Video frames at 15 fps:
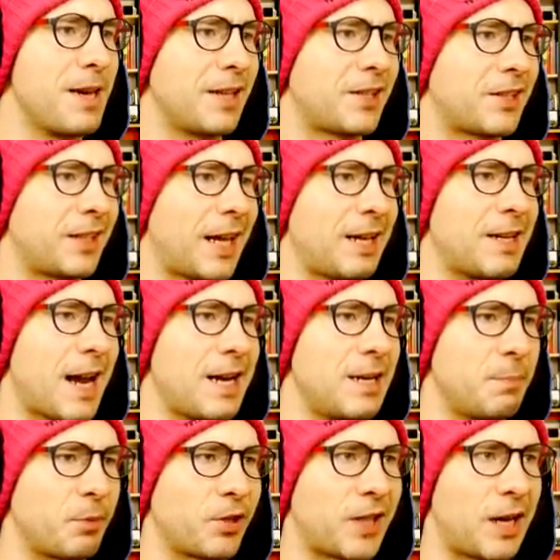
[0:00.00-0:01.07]
missed like
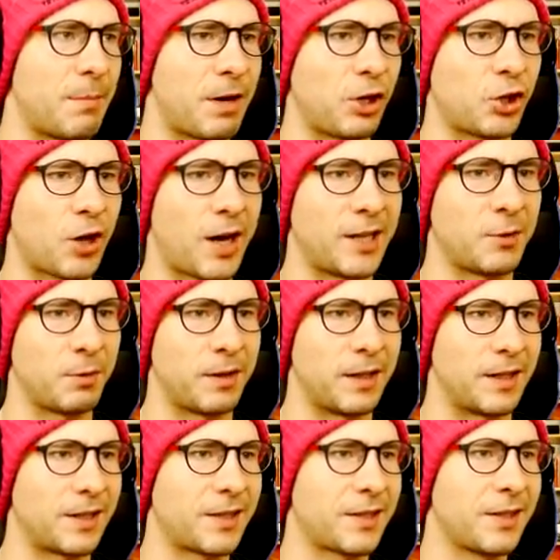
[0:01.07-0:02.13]
90% of my shots with
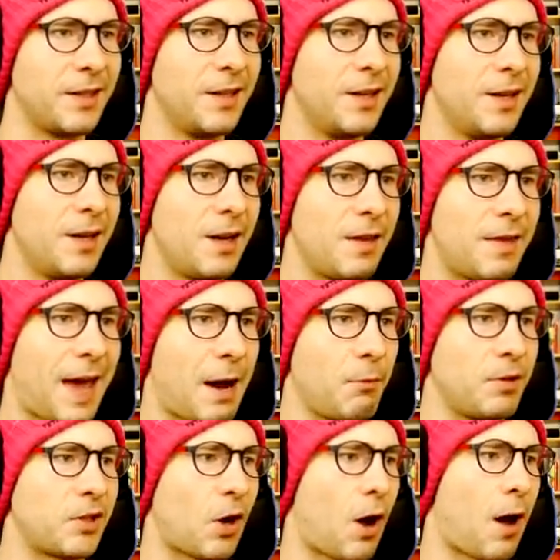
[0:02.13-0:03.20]
this? That
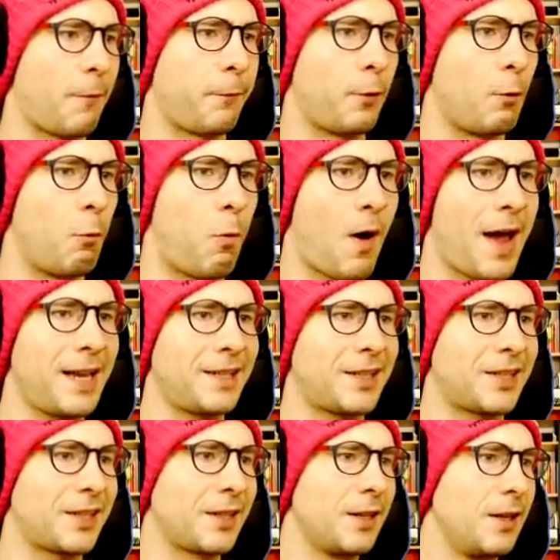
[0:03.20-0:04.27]
was awful. What?
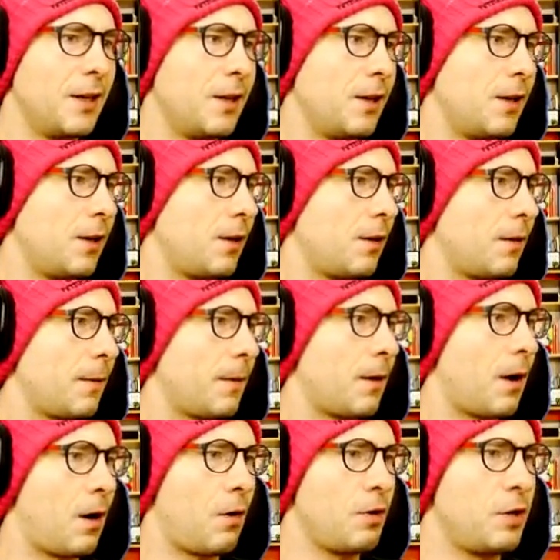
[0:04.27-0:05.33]

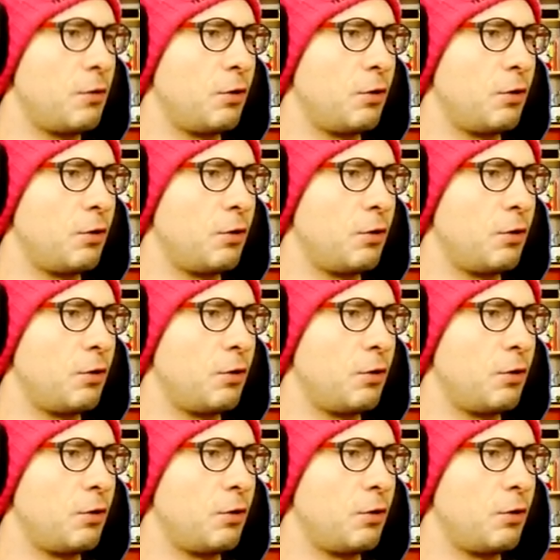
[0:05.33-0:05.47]
Oh,